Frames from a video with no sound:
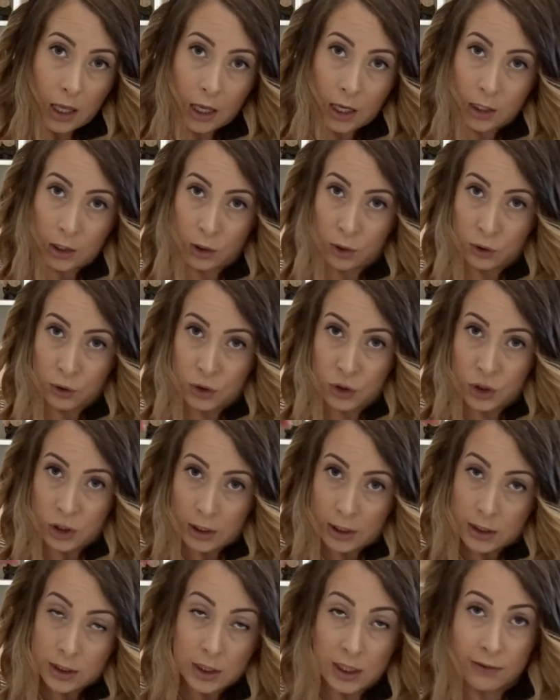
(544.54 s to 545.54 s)
and you're
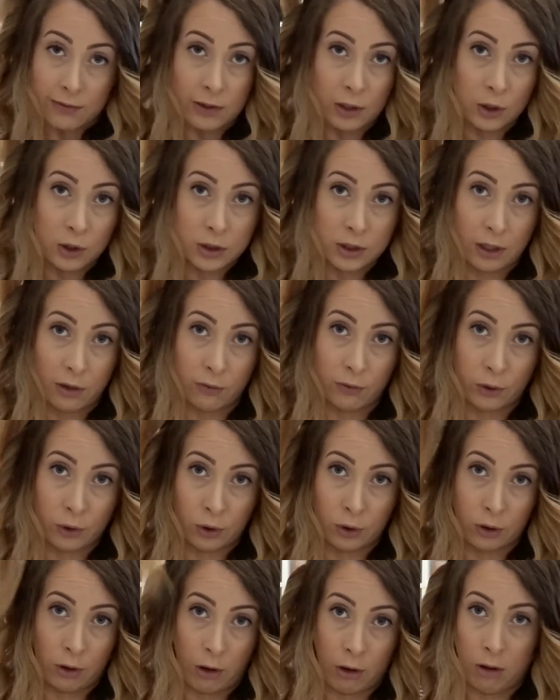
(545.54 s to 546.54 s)
just giving yourself a
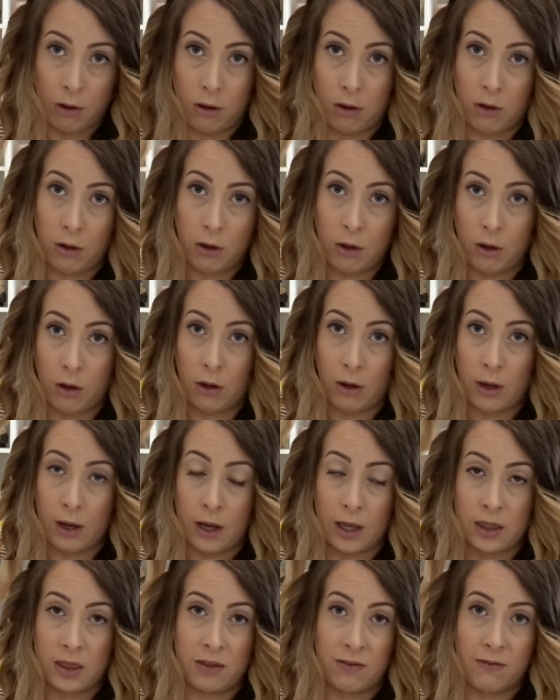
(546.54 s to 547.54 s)
curl
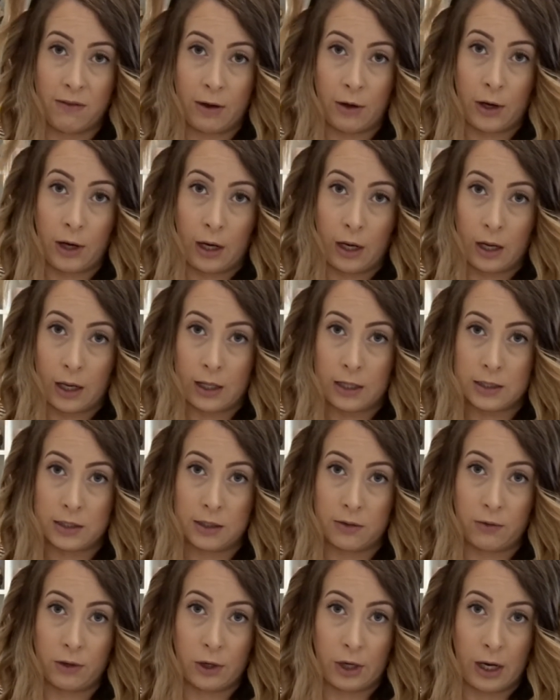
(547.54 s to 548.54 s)
at the very ends
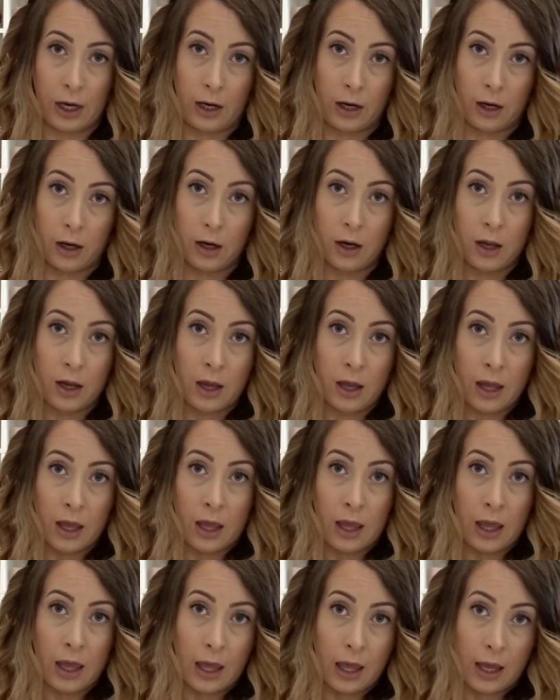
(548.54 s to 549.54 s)
of your hair.
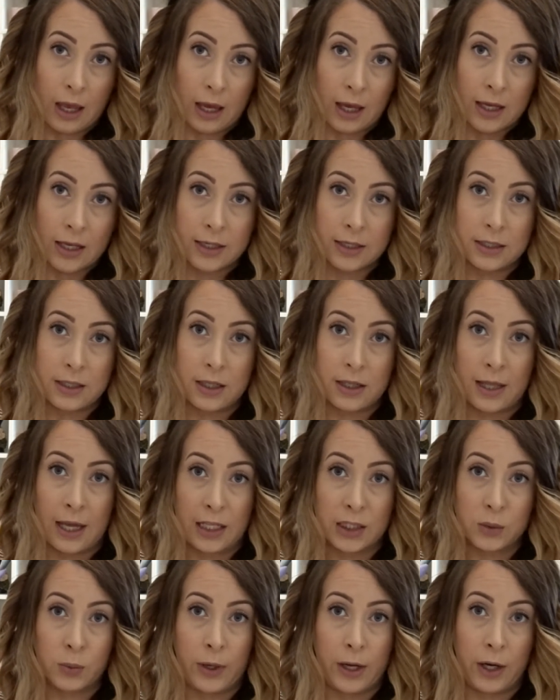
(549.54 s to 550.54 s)
And
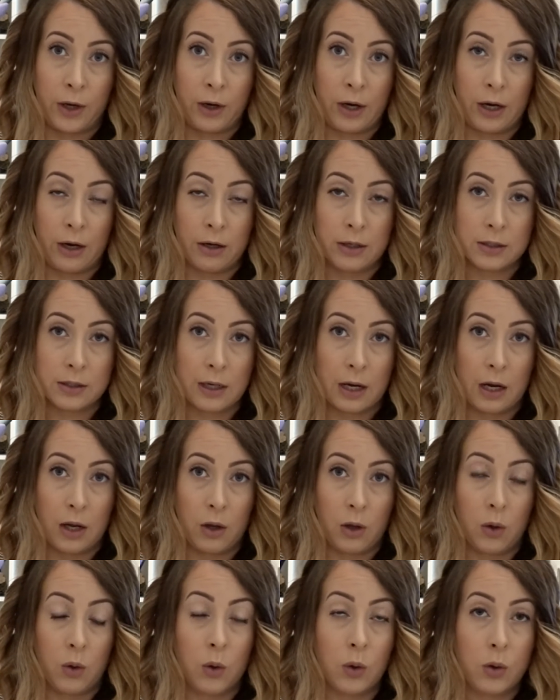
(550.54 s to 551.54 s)
that's why your hair is not
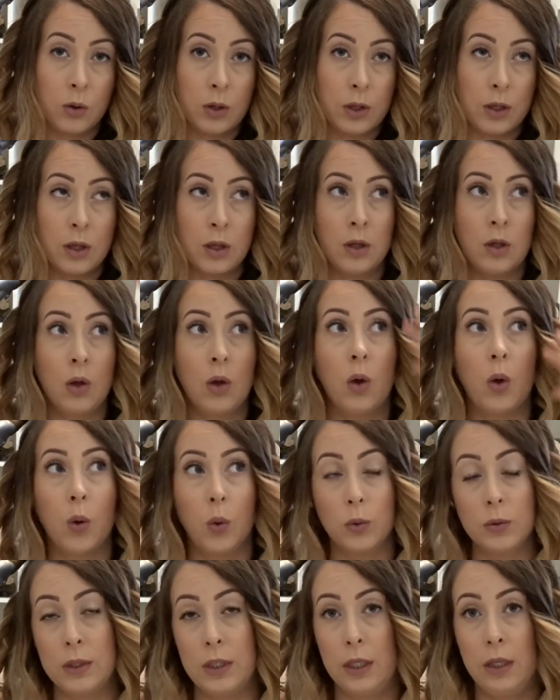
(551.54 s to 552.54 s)

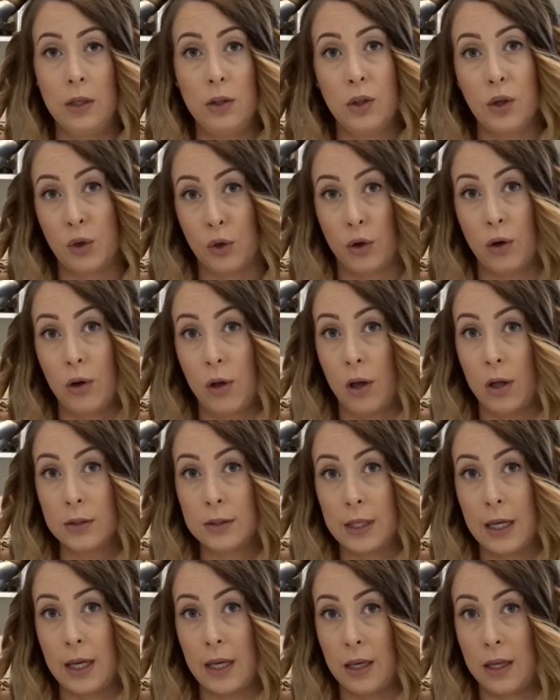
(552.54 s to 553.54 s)
holding the curl all
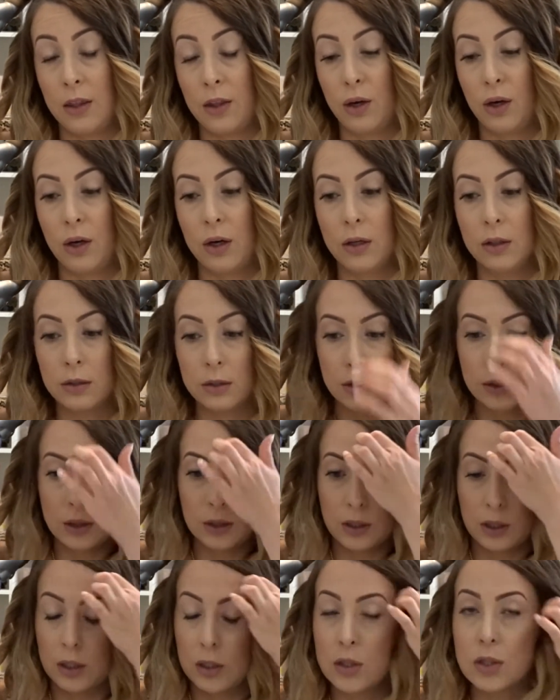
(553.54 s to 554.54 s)
day either.
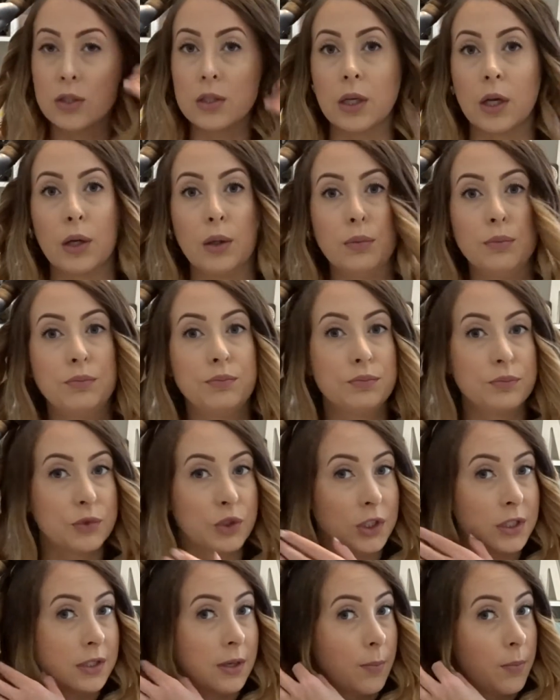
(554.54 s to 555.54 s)
So
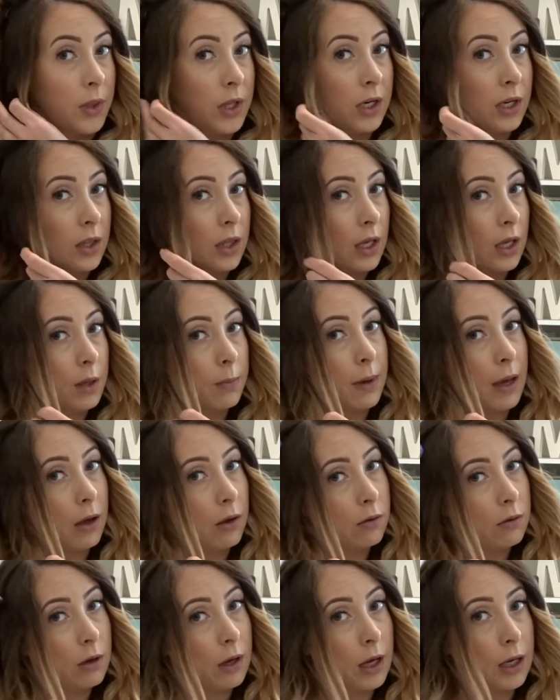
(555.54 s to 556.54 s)
just something to think
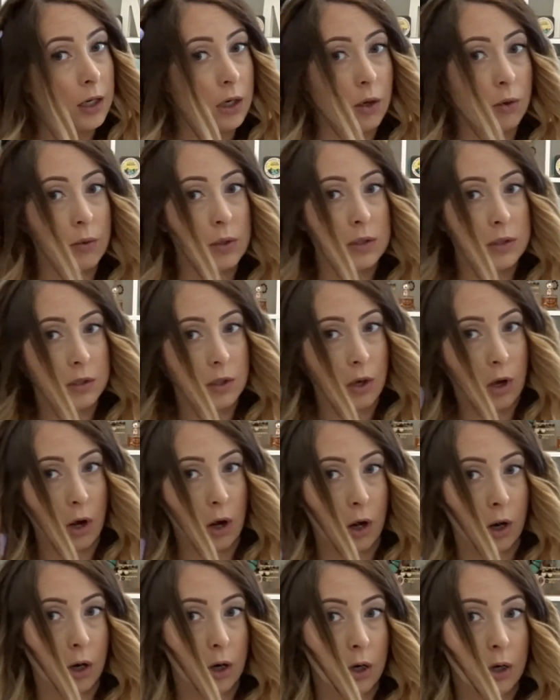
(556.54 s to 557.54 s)
about. I know it's
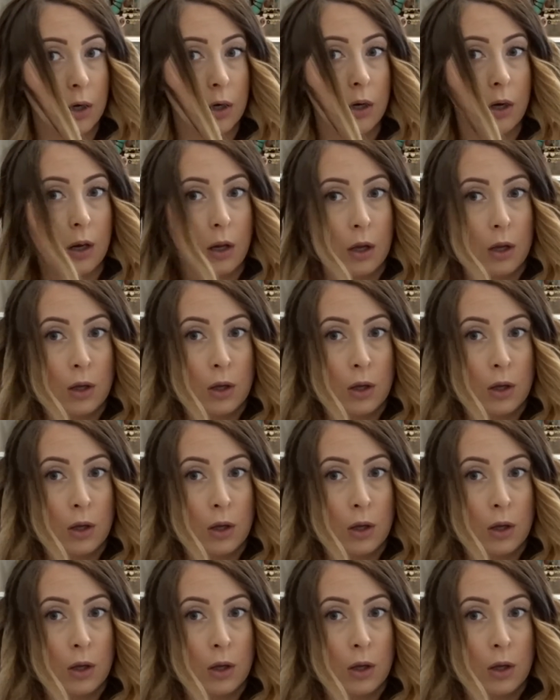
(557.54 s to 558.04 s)
hard